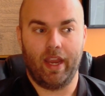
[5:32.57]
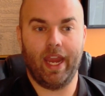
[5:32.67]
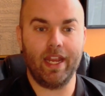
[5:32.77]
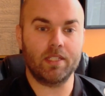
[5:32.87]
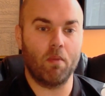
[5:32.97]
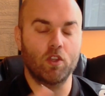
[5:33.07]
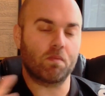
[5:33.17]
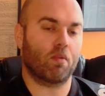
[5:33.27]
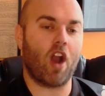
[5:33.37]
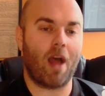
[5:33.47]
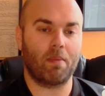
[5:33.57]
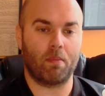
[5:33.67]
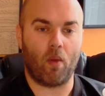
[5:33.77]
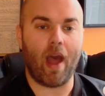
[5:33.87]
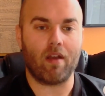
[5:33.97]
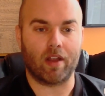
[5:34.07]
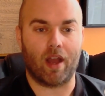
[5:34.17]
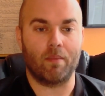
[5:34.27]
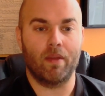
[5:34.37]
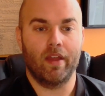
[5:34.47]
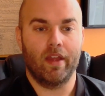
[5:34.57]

his most probable outcome.